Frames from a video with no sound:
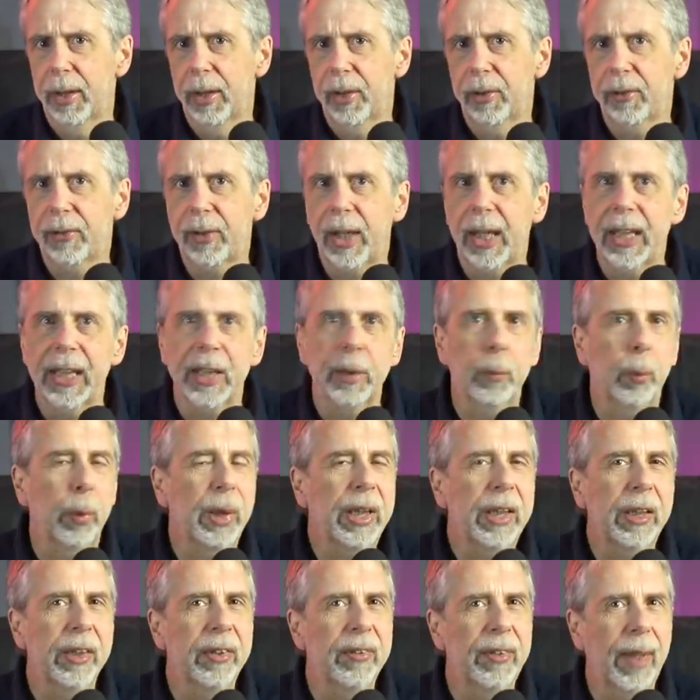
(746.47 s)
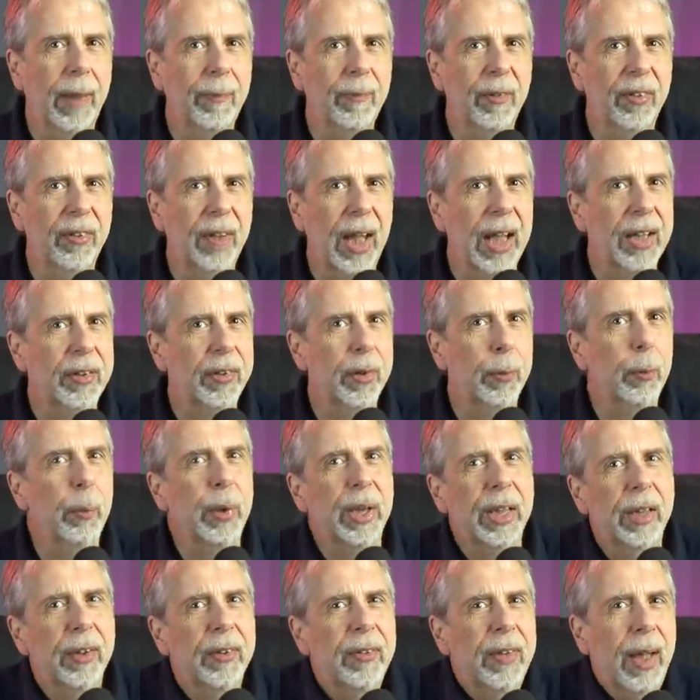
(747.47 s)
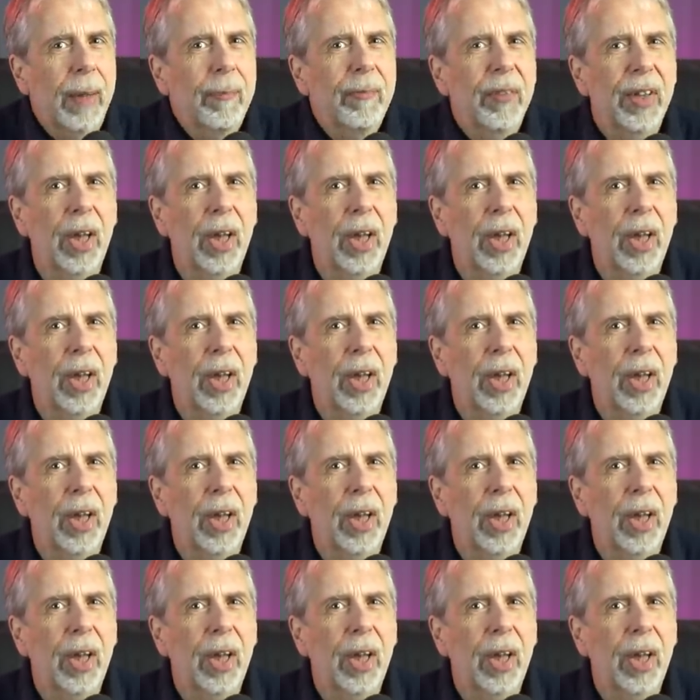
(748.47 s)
saying we condemn this action, we condemn